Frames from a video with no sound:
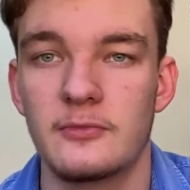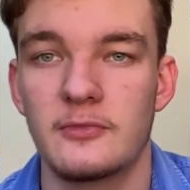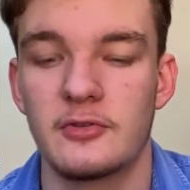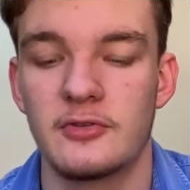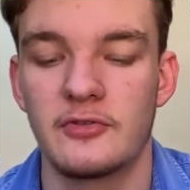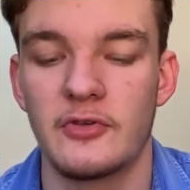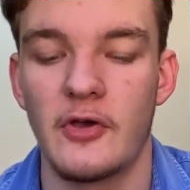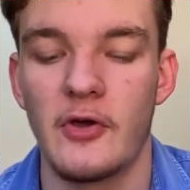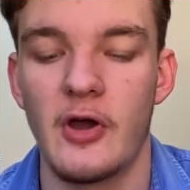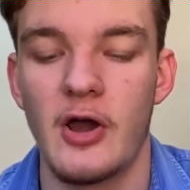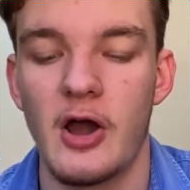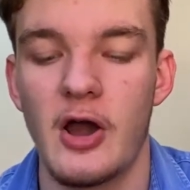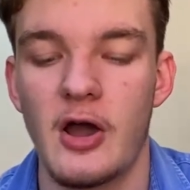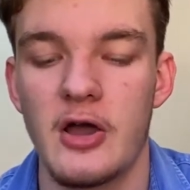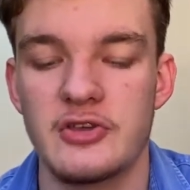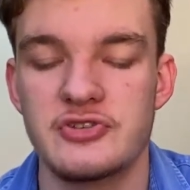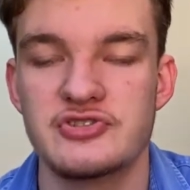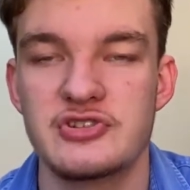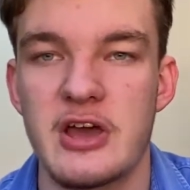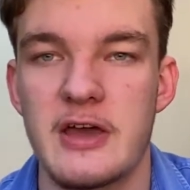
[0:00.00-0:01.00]
So
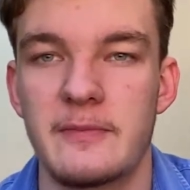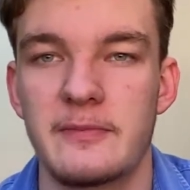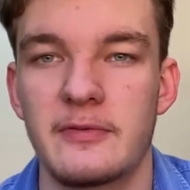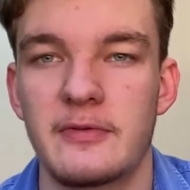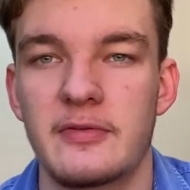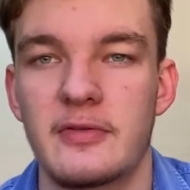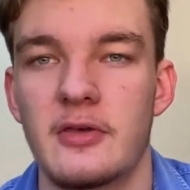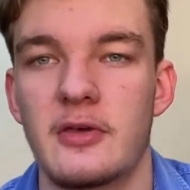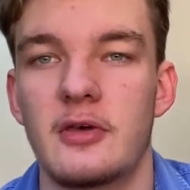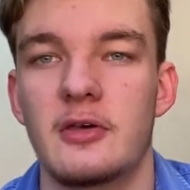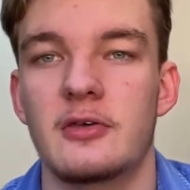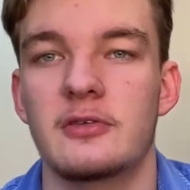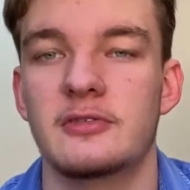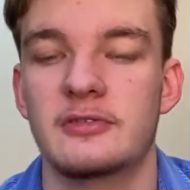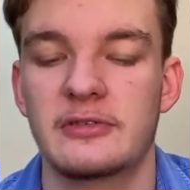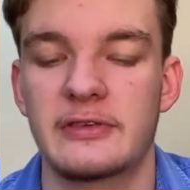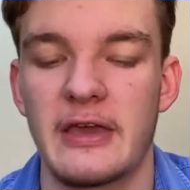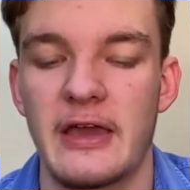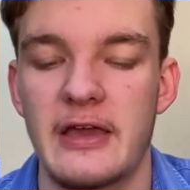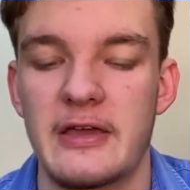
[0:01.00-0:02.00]
I shaped the
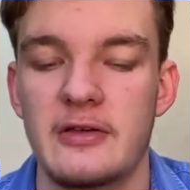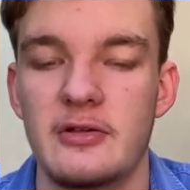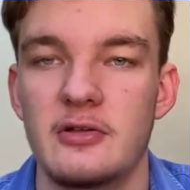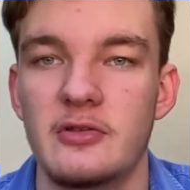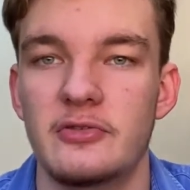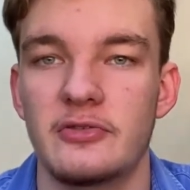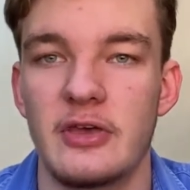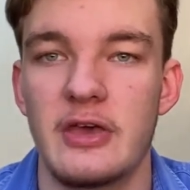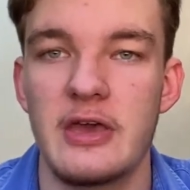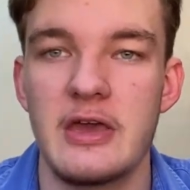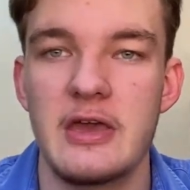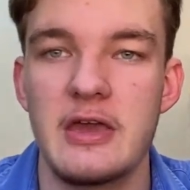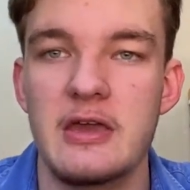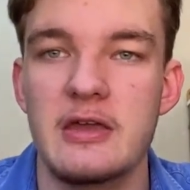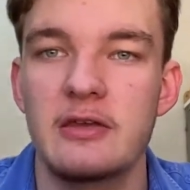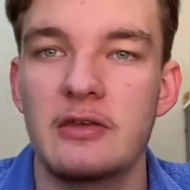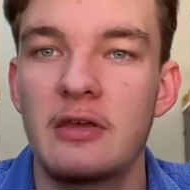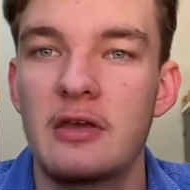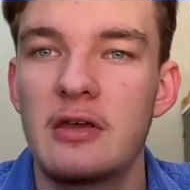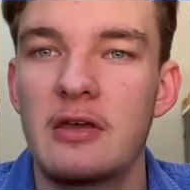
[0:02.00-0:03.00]
scales
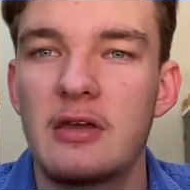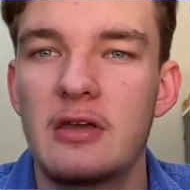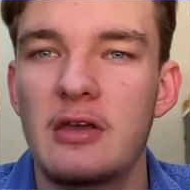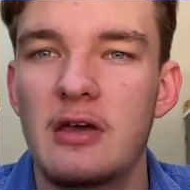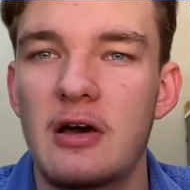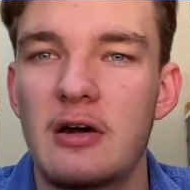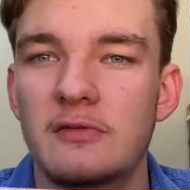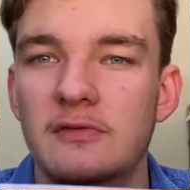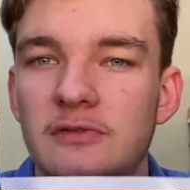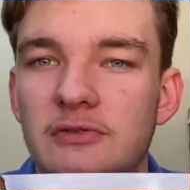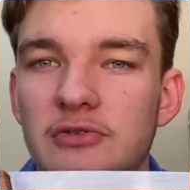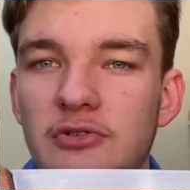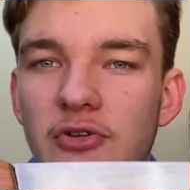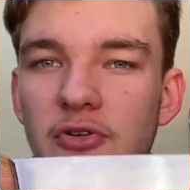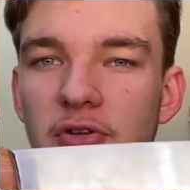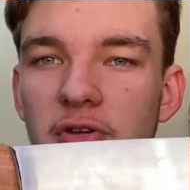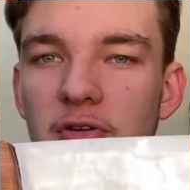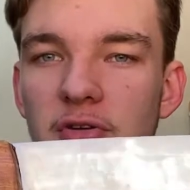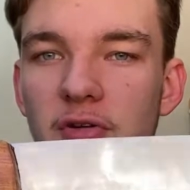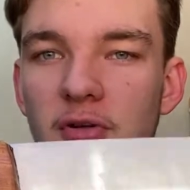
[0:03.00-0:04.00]
and I've
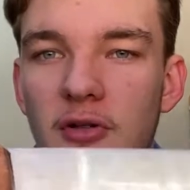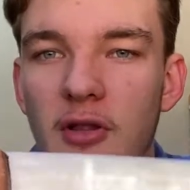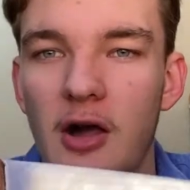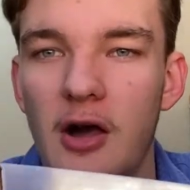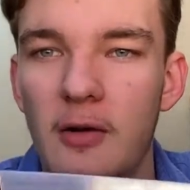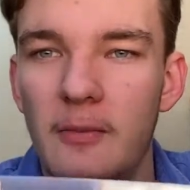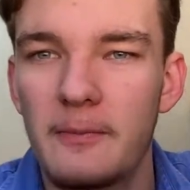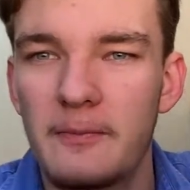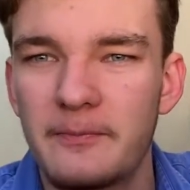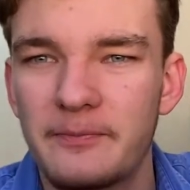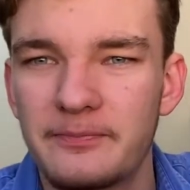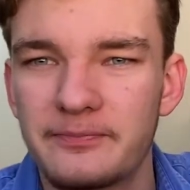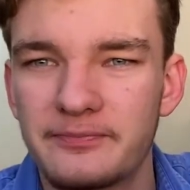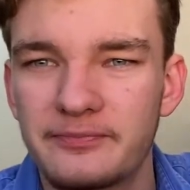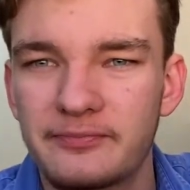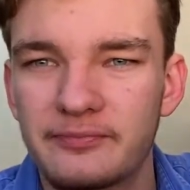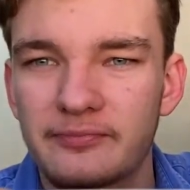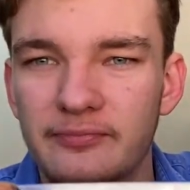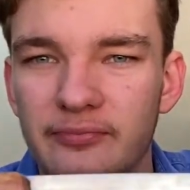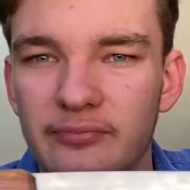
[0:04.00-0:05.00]
glued it all up,
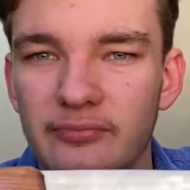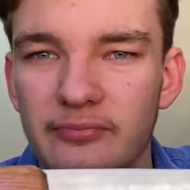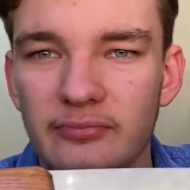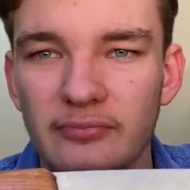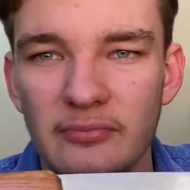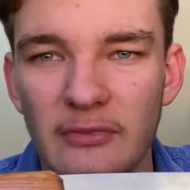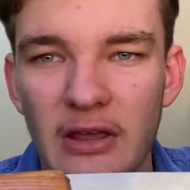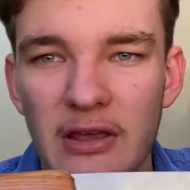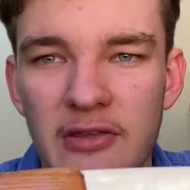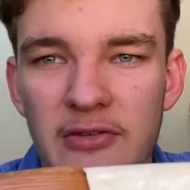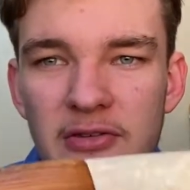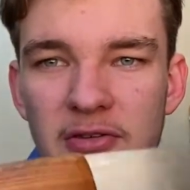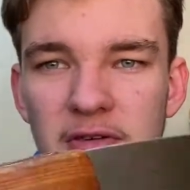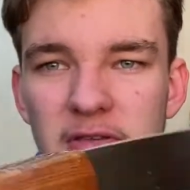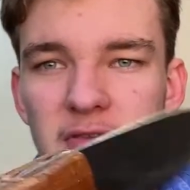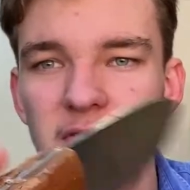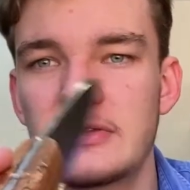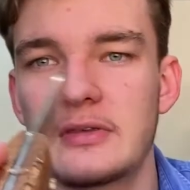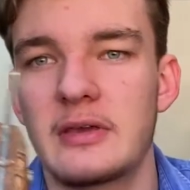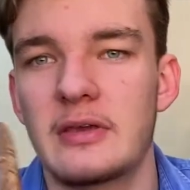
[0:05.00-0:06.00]
as you
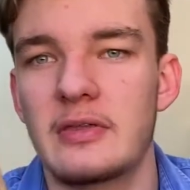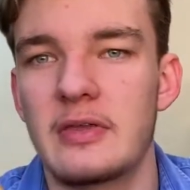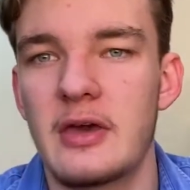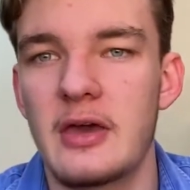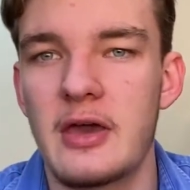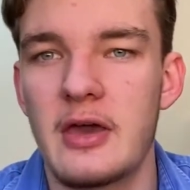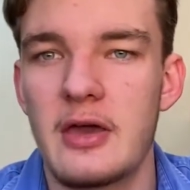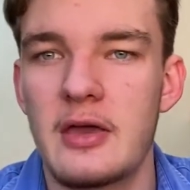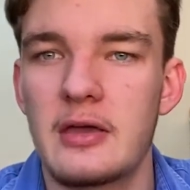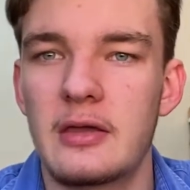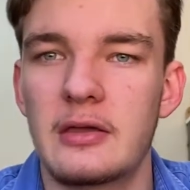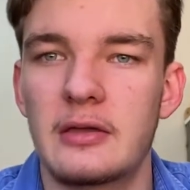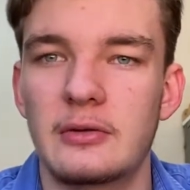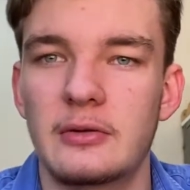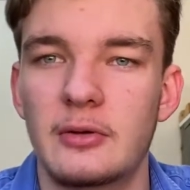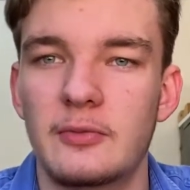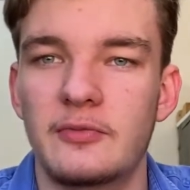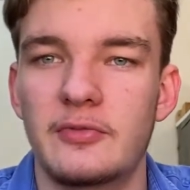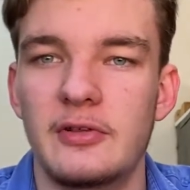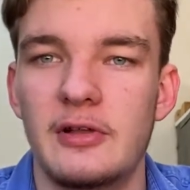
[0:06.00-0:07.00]
can see there, and
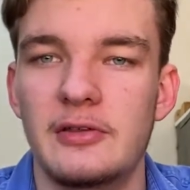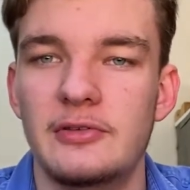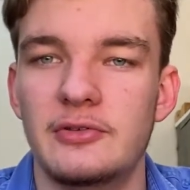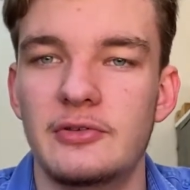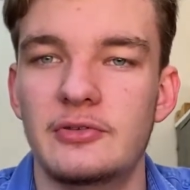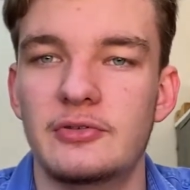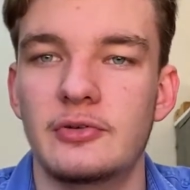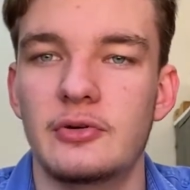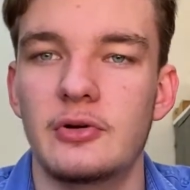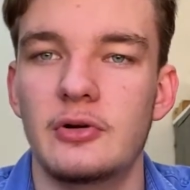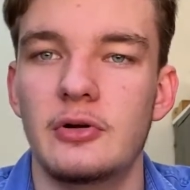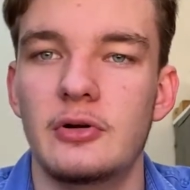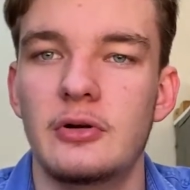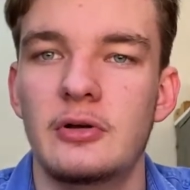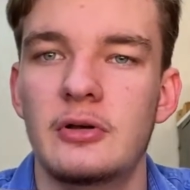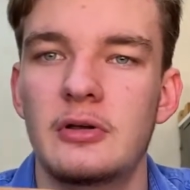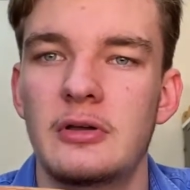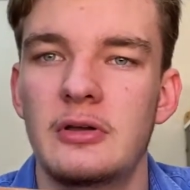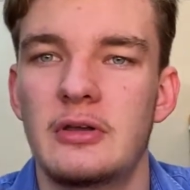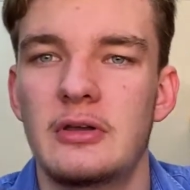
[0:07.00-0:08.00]
hopefully as you
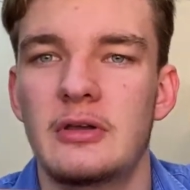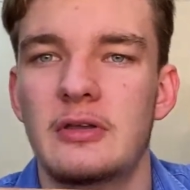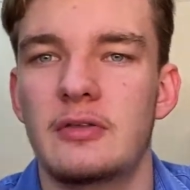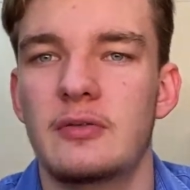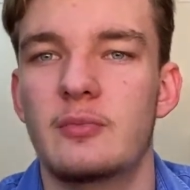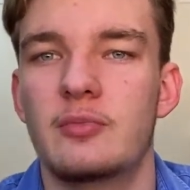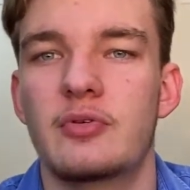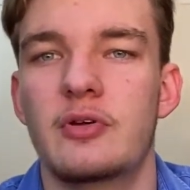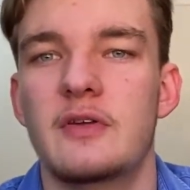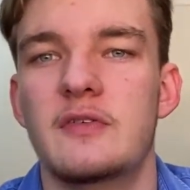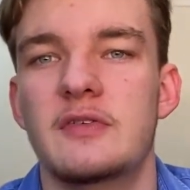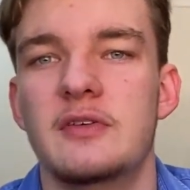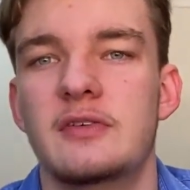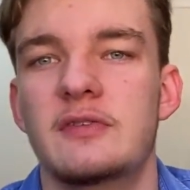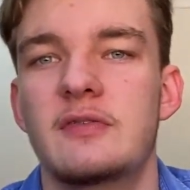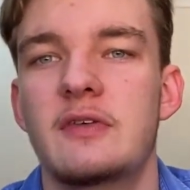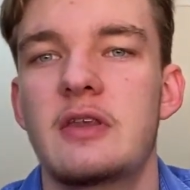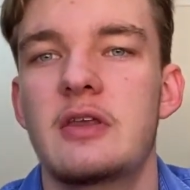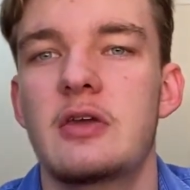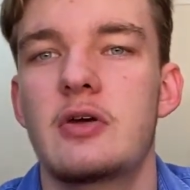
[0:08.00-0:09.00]
saw in the previous
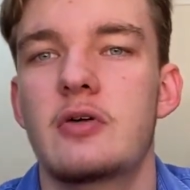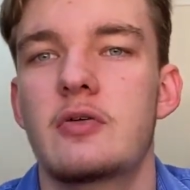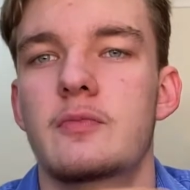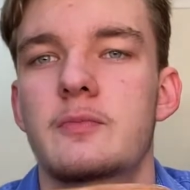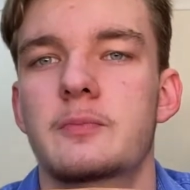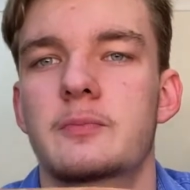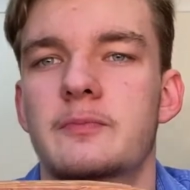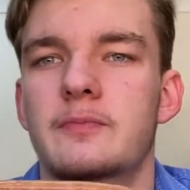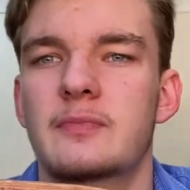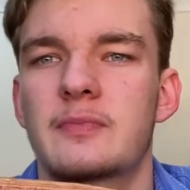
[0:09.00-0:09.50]
video.